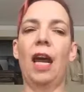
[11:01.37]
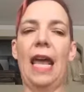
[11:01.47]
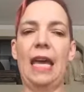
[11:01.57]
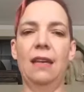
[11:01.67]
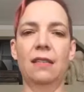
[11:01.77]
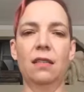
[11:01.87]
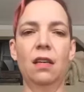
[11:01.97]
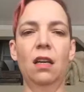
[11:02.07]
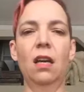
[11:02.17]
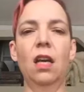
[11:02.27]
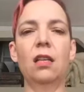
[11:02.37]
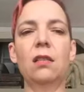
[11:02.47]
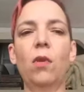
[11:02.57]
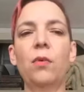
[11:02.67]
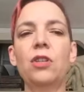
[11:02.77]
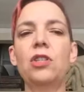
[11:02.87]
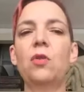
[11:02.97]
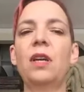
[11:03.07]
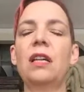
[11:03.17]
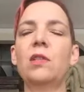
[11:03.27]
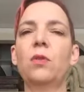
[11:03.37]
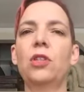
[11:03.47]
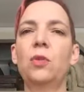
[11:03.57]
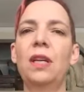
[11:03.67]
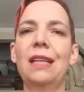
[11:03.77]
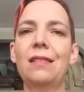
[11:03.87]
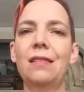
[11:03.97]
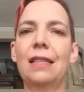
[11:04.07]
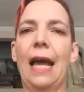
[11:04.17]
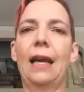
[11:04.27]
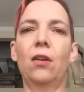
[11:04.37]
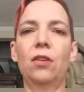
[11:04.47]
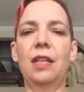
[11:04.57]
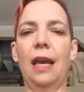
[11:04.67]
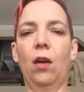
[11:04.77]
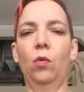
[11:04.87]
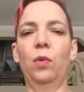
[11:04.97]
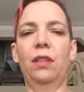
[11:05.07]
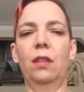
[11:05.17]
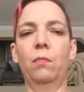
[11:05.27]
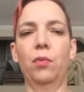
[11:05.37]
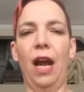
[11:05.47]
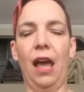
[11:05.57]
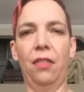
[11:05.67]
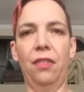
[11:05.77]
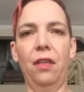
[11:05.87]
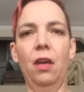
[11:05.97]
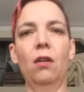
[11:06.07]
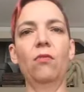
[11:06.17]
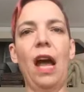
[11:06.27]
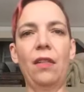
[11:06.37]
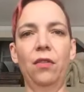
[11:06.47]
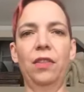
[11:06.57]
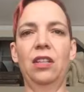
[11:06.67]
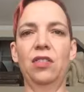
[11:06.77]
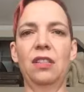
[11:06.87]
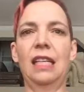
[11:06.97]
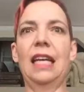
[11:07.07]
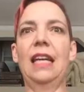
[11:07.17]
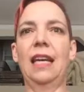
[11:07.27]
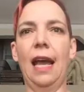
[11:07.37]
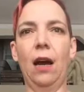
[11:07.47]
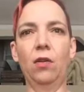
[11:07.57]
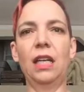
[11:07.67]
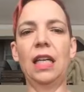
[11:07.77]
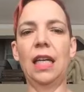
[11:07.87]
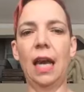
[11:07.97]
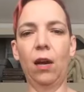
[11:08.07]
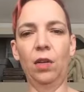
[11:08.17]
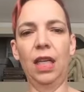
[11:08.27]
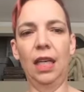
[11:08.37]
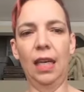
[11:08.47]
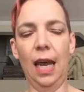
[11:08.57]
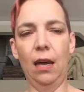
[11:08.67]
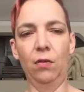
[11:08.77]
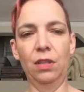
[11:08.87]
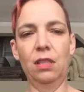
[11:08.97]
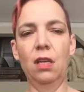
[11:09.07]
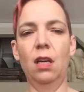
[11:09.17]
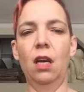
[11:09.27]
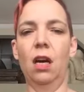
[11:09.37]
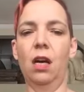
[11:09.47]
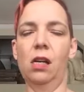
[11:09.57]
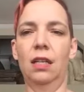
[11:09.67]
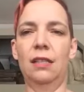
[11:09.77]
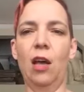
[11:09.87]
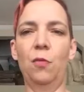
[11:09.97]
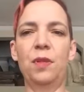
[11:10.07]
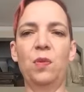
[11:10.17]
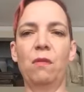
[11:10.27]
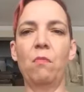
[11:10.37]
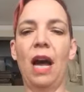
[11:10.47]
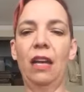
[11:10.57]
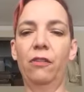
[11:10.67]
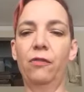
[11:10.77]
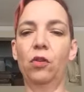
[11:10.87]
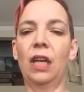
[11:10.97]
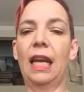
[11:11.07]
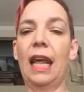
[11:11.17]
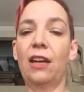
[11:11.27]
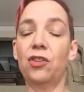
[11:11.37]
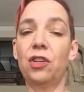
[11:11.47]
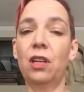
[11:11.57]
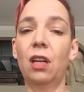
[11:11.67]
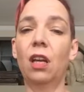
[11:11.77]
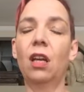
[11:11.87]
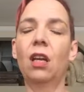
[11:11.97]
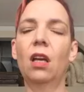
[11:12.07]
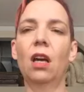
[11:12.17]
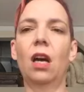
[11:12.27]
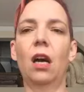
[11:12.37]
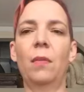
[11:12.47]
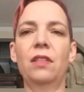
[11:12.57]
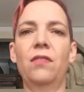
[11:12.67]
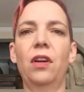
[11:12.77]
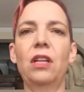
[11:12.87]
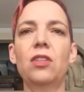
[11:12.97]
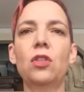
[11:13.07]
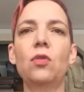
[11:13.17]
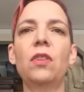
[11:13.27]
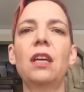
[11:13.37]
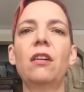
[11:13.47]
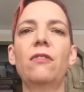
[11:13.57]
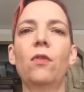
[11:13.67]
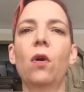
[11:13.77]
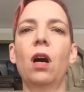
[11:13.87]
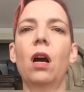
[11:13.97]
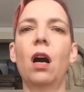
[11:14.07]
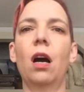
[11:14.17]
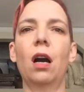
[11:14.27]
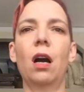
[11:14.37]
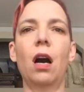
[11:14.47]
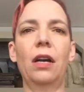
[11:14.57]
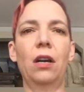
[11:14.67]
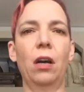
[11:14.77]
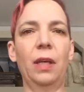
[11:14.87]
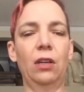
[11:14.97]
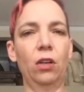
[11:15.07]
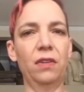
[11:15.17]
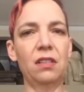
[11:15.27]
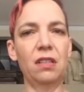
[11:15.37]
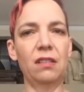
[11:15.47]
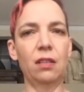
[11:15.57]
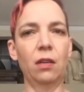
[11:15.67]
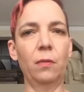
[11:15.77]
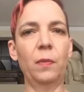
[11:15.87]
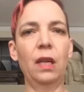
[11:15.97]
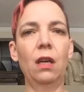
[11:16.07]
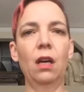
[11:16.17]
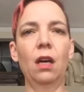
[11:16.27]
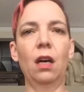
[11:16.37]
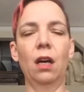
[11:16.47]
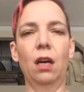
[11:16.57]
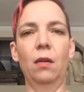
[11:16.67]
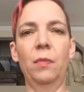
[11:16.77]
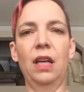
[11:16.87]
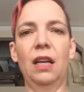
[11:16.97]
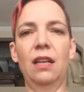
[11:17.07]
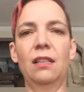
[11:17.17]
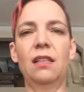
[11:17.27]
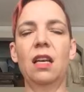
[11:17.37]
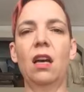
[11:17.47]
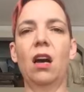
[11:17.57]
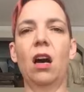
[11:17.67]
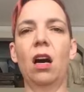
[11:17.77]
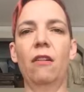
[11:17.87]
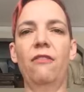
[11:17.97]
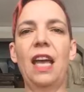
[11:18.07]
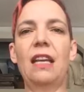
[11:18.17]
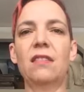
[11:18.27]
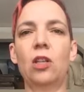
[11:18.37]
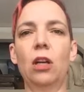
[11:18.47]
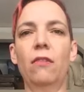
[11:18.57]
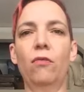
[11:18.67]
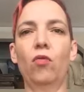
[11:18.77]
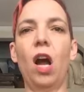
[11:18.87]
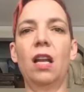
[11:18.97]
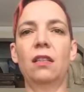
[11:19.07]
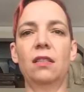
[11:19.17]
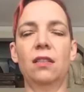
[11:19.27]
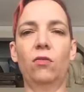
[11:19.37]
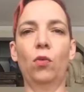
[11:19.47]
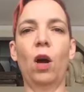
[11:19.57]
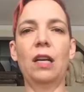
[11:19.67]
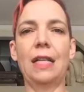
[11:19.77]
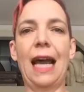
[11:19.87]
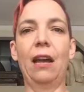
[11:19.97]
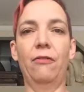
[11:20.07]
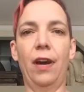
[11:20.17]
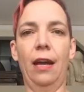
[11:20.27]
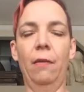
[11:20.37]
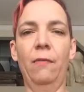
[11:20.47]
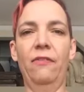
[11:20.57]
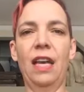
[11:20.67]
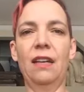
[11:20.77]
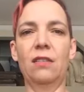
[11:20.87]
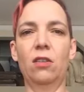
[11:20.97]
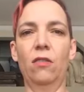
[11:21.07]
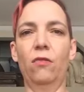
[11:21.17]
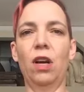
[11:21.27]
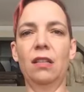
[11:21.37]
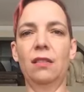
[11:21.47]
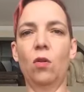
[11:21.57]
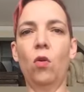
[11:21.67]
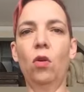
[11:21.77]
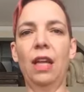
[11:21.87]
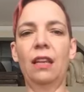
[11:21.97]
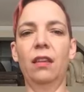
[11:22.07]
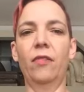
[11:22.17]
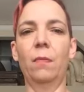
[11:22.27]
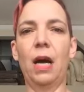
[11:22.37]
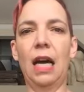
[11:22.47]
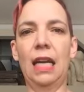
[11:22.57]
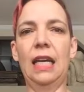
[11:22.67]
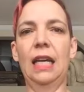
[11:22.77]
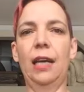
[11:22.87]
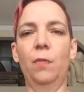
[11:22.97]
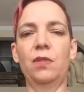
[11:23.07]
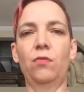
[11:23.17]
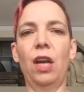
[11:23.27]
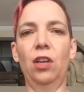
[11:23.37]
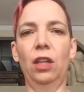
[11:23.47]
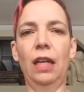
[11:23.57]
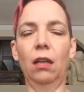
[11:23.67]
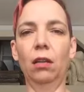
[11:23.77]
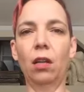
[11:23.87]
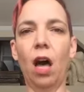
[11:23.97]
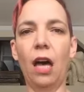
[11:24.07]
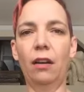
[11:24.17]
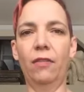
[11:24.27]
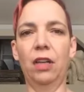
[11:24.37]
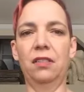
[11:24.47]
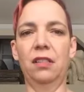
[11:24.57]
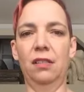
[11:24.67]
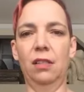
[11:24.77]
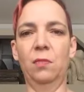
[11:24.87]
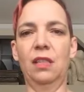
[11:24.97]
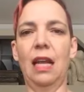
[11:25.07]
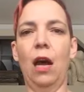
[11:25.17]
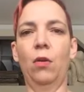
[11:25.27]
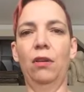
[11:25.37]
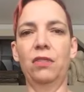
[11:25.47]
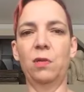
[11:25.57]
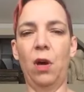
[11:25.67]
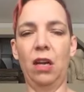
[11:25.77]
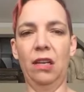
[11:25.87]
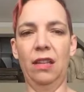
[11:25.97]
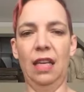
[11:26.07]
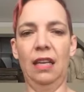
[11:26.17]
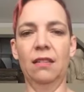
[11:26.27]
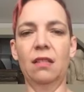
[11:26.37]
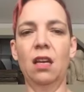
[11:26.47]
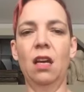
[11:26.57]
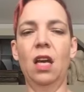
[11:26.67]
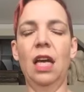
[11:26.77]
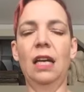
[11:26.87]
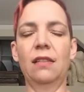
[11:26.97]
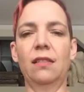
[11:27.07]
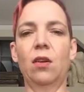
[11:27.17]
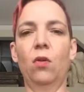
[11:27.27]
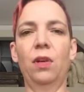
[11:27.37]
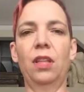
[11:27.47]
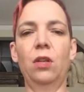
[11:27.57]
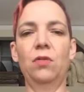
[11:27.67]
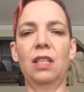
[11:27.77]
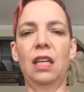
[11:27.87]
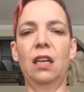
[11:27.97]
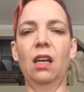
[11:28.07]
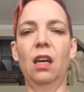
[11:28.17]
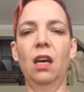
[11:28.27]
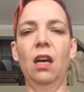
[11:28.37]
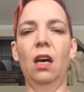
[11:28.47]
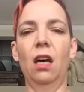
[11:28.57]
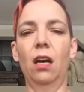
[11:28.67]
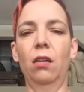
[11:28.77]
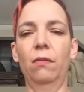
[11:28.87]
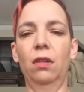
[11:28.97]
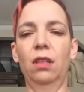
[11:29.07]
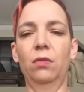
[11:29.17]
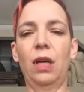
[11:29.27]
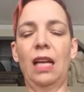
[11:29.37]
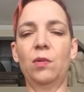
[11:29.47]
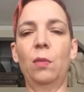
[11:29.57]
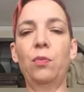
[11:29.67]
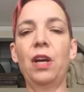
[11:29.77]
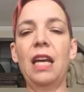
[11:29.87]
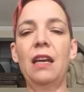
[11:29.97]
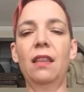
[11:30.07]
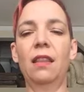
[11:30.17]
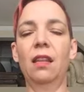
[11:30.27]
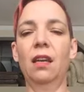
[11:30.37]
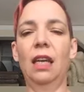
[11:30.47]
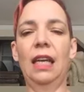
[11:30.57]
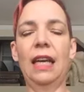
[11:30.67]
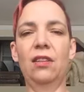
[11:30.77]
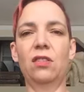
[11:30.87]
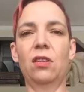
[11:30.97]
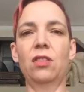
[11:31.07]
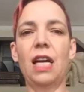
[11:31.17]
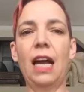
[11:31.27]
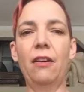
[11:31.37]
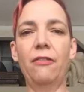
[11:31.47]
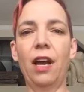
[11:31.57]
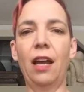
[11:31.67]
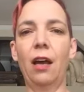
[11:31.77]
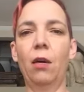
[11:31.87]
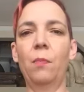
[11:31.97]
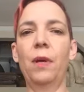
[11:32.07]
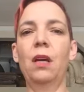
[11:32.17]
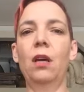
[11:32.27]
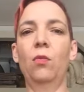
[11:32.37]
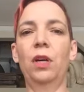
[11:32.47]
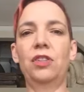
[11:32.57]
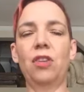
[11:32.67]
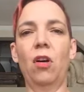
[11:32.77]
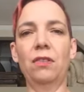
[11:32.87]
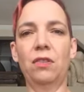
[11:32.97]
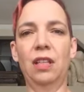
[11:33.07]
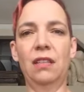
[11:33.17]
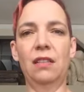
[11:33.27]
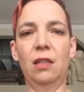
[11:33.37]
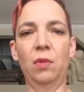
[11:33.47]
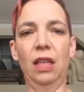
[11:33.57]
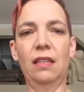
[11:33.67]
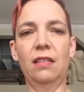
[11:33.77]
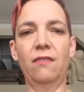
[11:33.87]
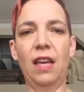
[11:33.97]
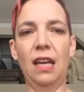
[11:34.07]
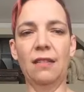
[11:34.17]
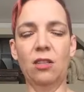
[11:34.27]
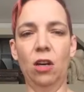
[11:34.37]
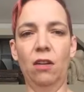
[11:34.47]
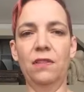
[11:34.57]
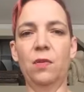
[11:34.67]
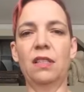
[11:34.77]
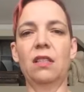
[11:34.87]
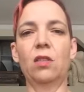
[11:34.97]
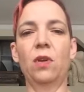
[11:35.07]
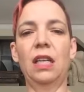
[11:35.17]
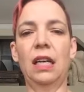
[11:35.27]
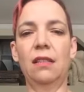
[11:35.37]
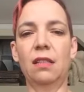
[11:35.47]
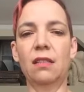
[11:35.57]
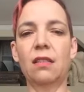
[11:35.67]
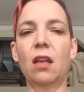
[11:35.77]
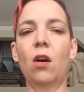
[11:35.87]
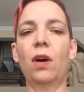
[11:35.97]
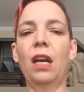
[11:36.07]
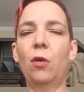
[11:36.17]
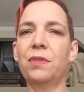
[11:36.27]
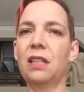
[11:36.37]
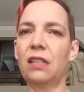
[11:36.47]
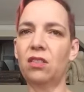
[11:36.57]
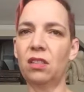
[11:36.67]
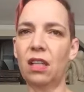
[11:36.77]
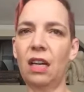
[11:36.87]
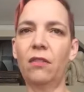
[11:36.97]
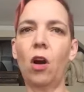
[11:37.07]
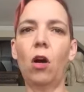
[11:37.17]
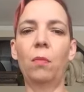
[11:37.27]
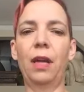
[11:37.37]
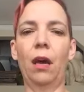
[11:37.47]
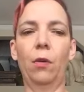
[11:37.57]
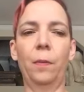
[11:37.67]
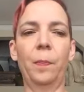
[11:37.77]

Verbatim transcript: eight. So what we're doing is we're doing a staggered count with the breath rather than just an in, out, in, out, in, out. Uh, this helps with the mindful connection, um, is very soothing for our autonomic nervous system um, because our vagus nerve runs through our diaphragm. Vagus nerve runs the whole length of our body and helps regulate a lot of our systems and how we respond to things. And so with using, uh, as we breathe, it engages our diaphragm, which also then stimulates the vagus nerve. So as it's going nice and slow, it helps things just kind of calm down.